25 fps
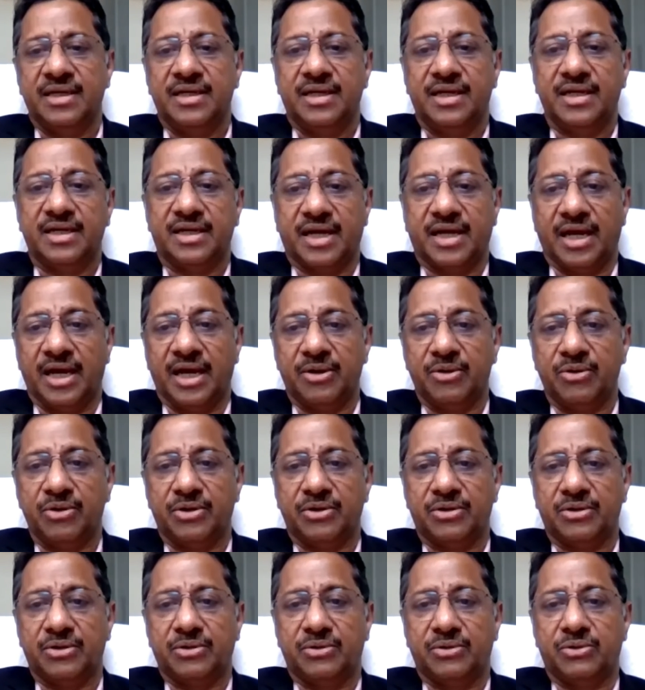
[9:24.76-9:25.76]
In
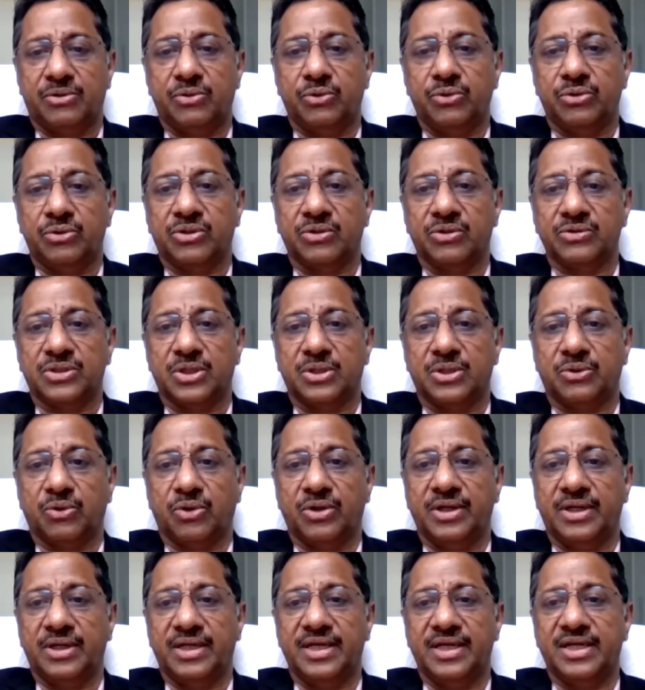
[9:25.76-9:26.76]
CARO twenty
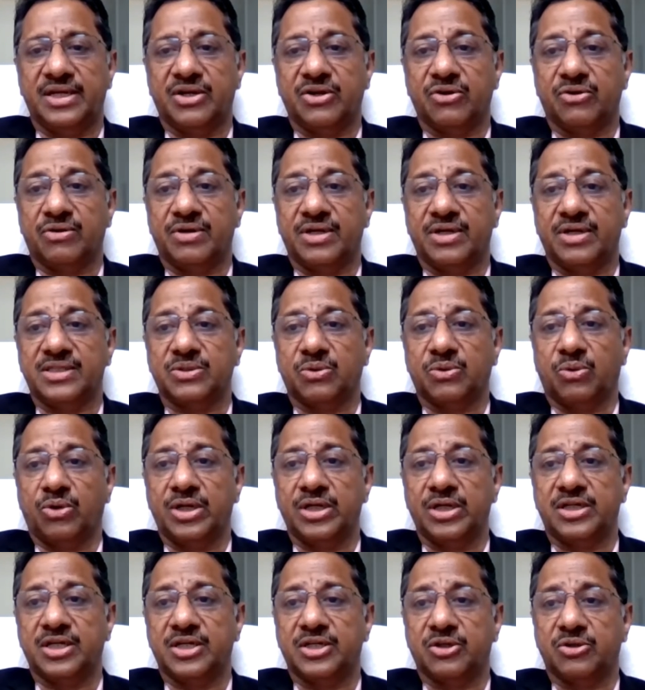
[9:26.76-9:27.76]
twenty, it requires
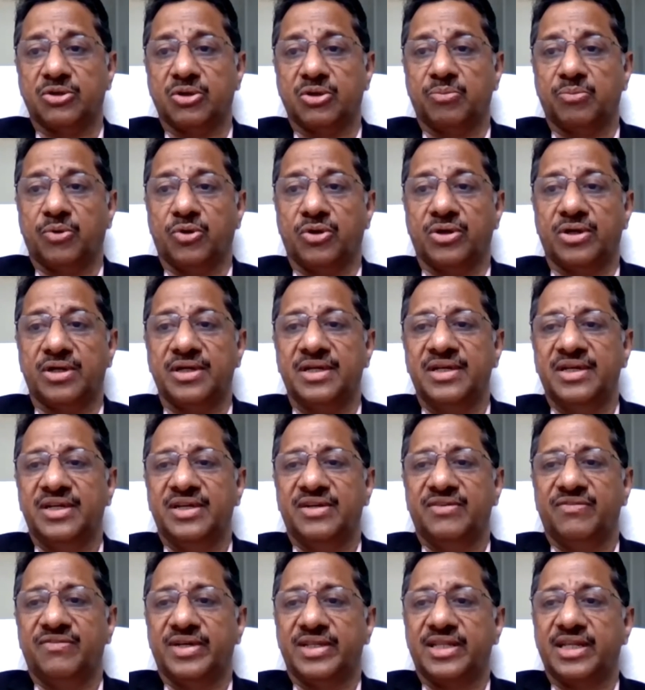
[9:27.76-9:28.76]
auditor to report
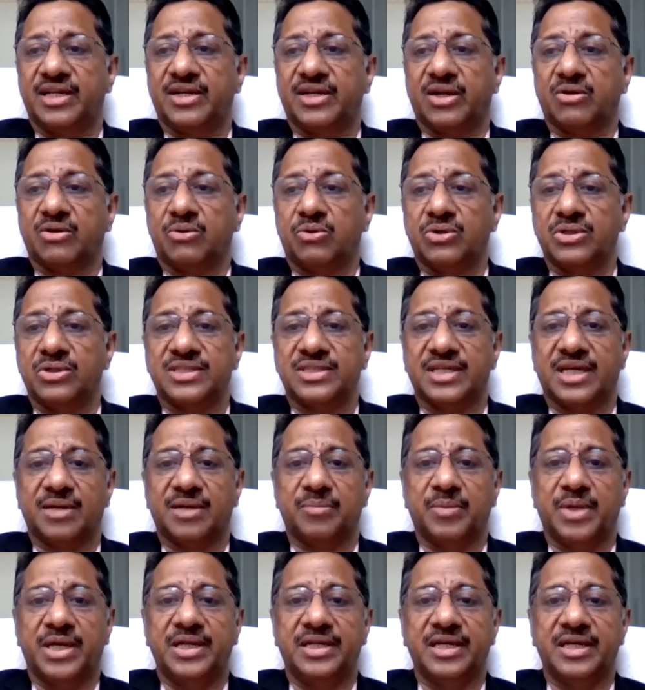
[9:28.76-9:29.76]
whether records are
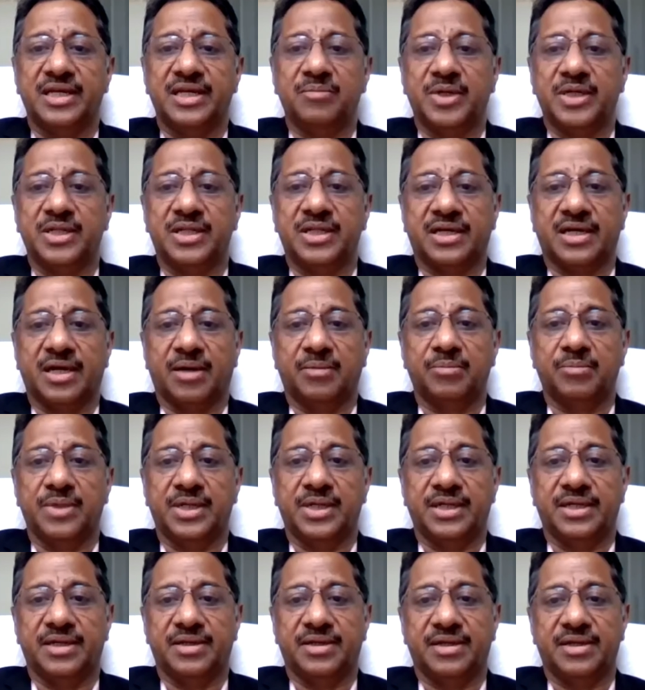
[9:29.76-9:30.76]
maintained by the
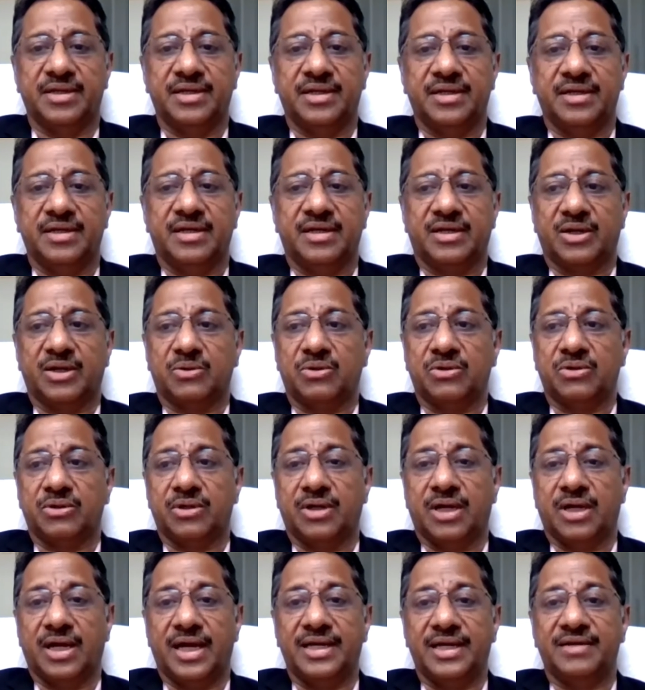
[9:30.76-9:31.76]
company
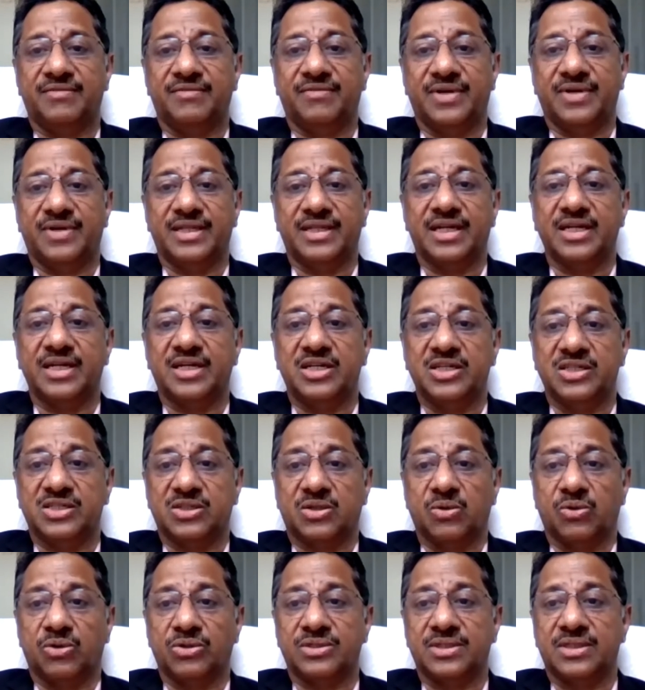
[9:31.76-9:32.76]
and whether it
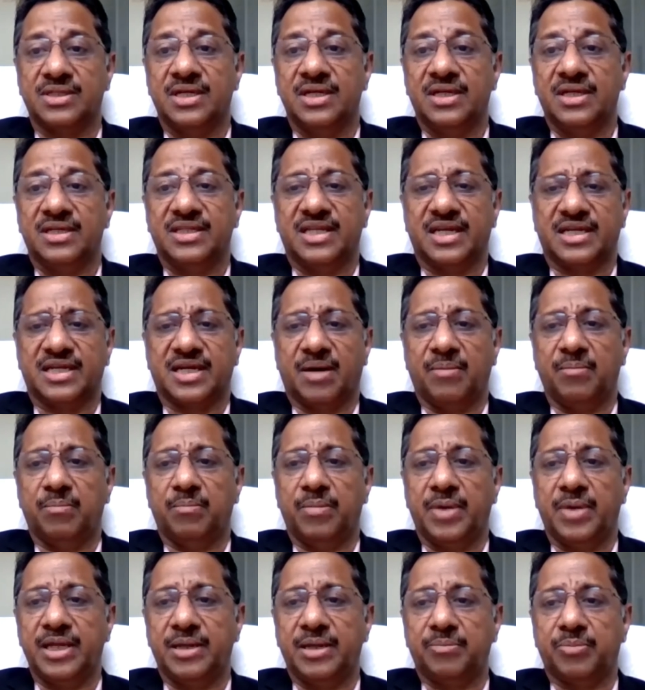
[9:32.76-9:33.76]
discloses the
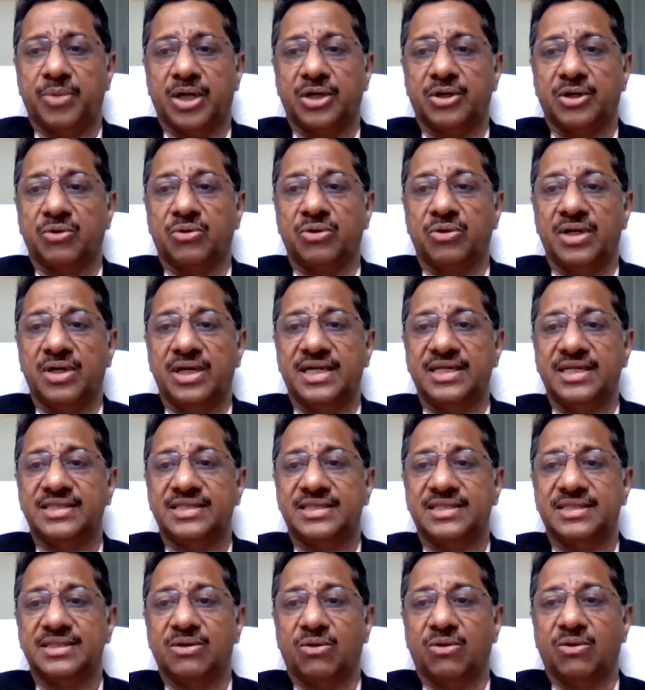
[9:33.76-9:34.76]
complete
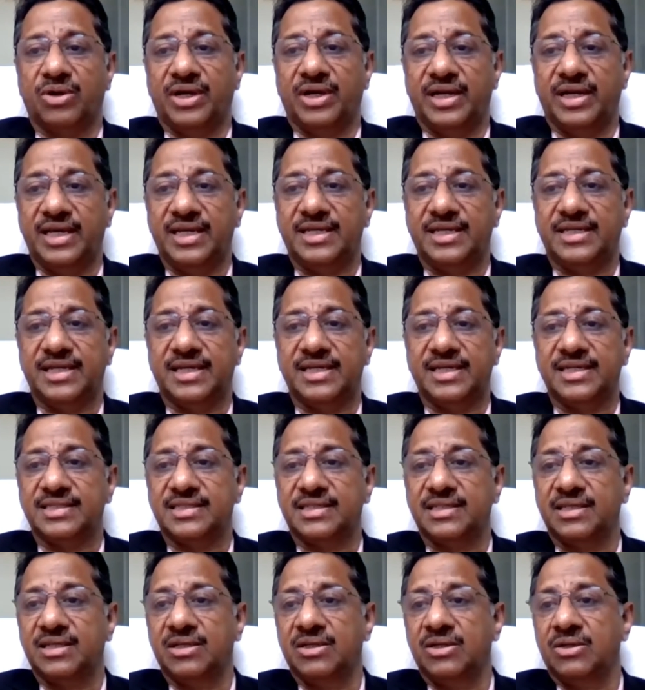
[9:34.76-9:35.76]
particulars on
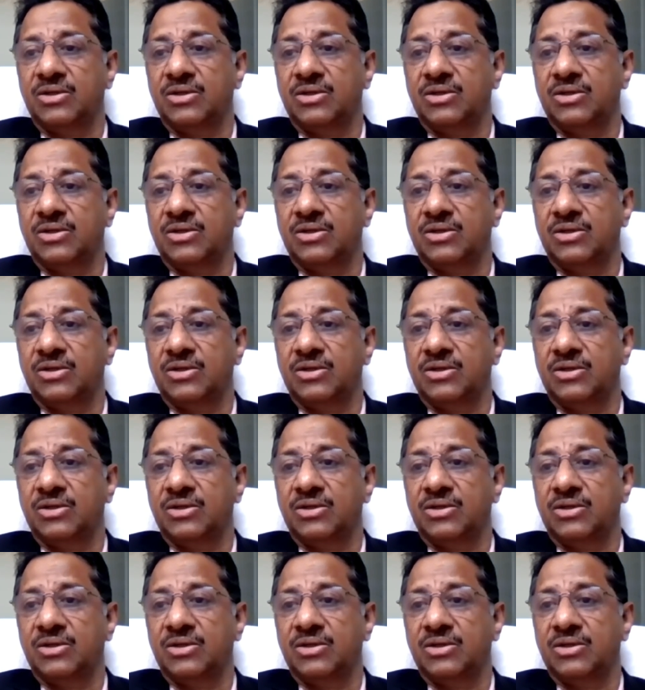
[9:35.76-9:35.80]
details,